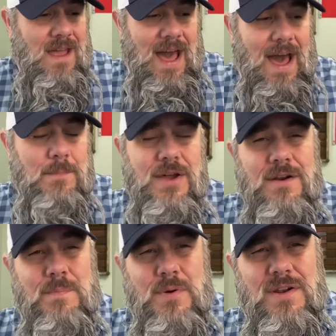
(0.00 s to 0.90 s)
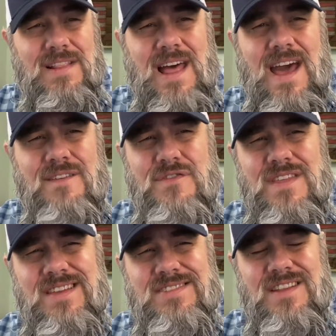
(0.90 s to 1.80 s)
I'm going to put a lot of
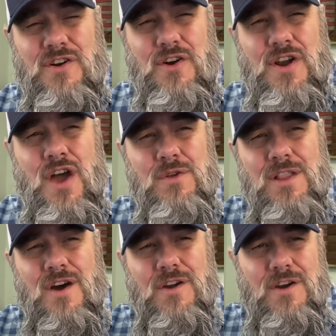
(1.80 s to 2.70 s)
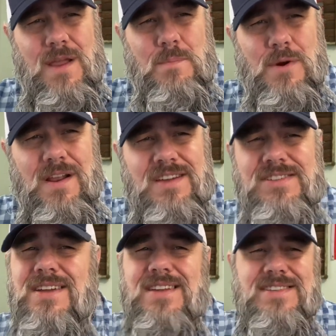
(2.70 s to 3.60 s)
things that are no longer in
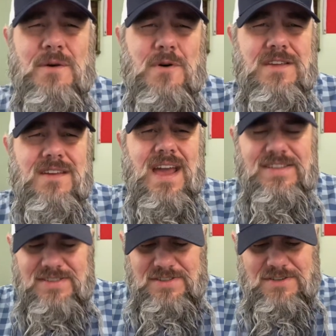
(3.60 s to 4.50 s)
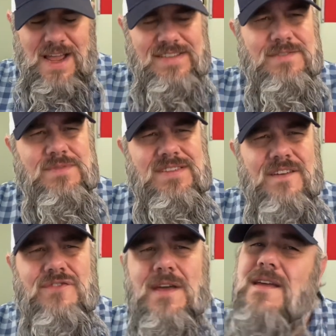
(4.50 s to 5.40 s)
production because I want you guys to try some
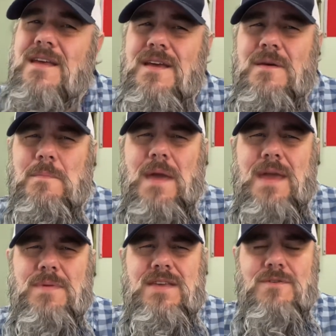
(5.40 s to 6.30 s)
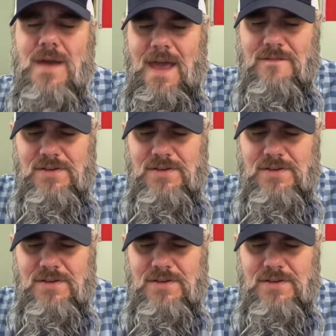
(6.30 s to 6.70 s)
stuff that maybe you haven't